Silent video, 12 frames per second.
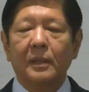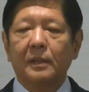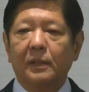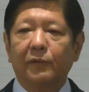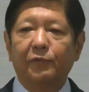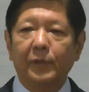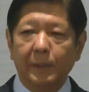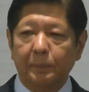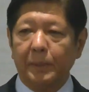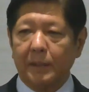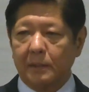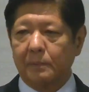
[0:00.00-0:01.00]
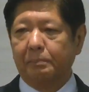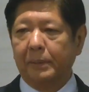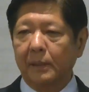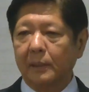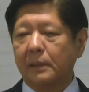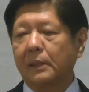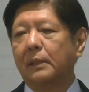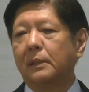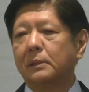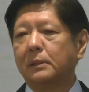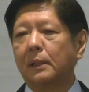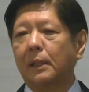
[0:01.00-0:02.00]
the Philippines build
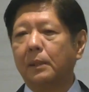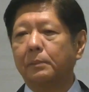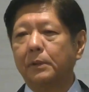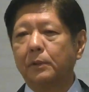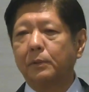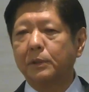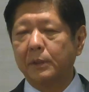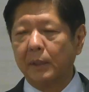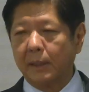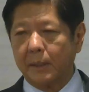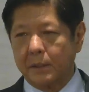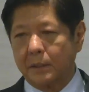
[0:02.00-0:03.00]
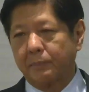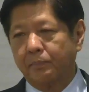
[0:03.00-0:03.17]
its climate resilience.